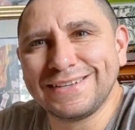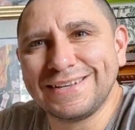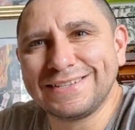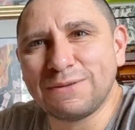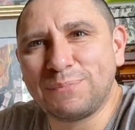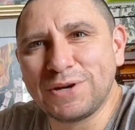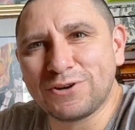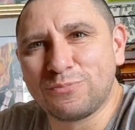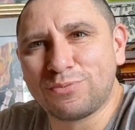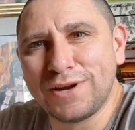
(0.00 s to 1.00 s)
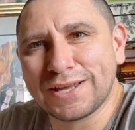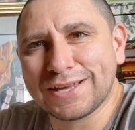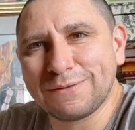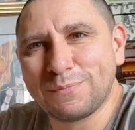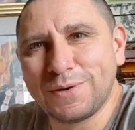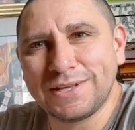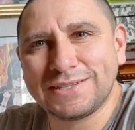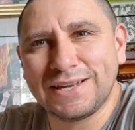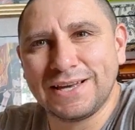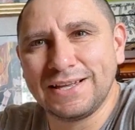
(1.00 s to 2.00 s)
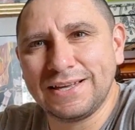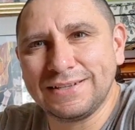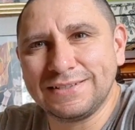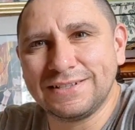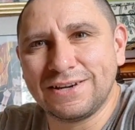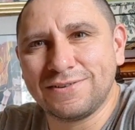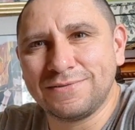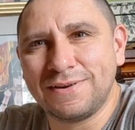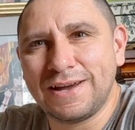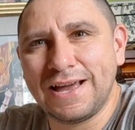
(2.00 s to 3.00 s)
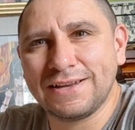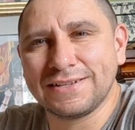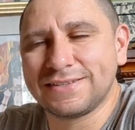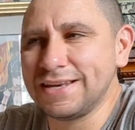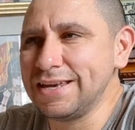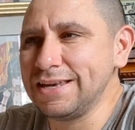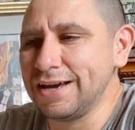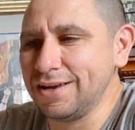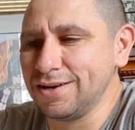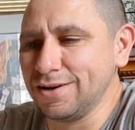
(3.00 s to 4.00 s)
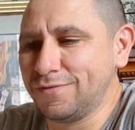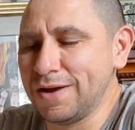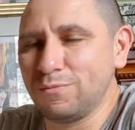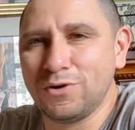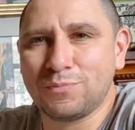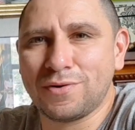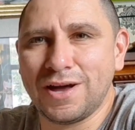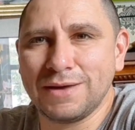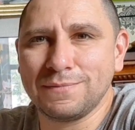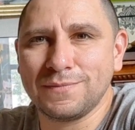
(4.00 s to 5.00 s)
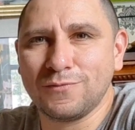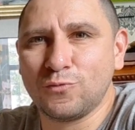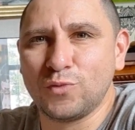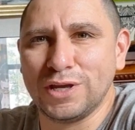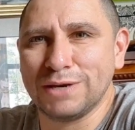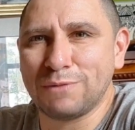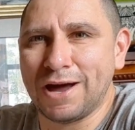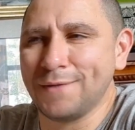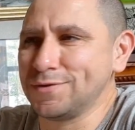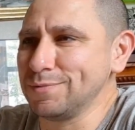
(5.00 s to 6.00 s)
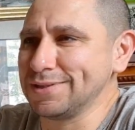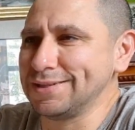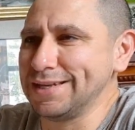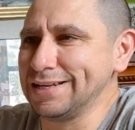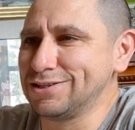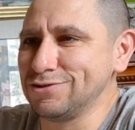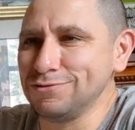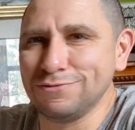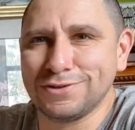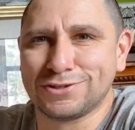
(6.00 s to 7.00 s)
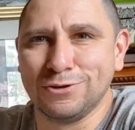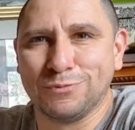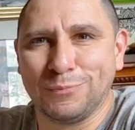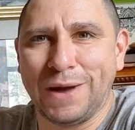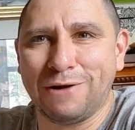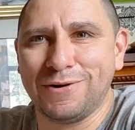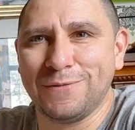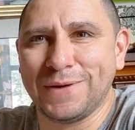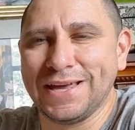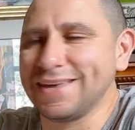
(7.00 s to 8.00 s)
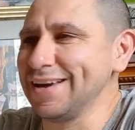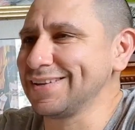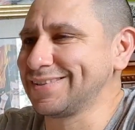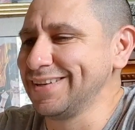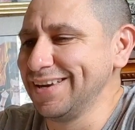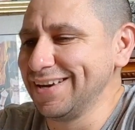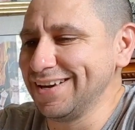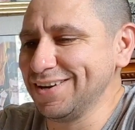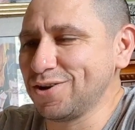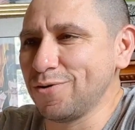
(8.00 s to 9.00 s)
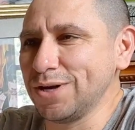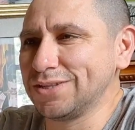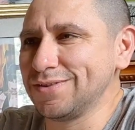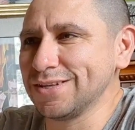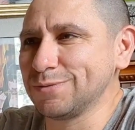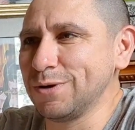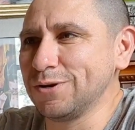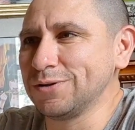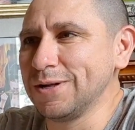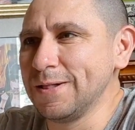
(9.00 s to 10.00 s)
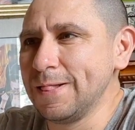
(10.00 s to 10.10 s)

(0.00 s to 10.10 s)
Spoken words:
He's a bigger brick, but, you know, I could see a young Fanboy Prime when Optimus needed to super power up, I guess, going to this mode.